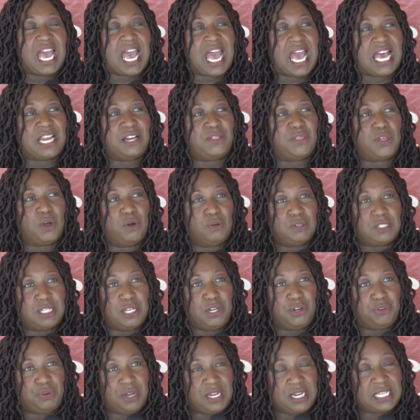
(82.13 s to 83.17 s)
And those
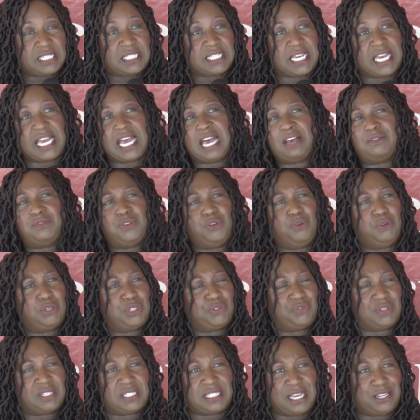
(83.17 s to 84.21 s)
ingredients they have
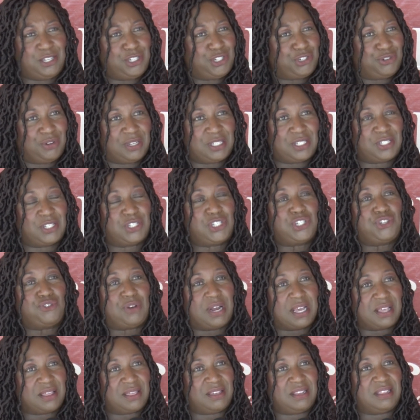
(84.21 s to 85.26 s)
used for centuries to
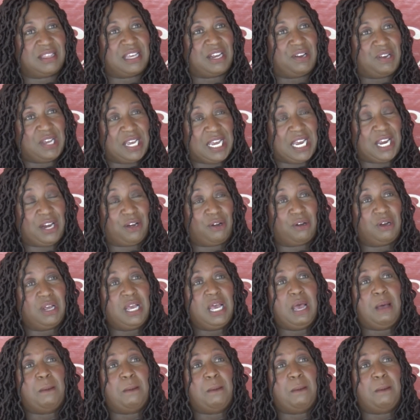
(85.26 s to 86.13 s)
strengthen their hair,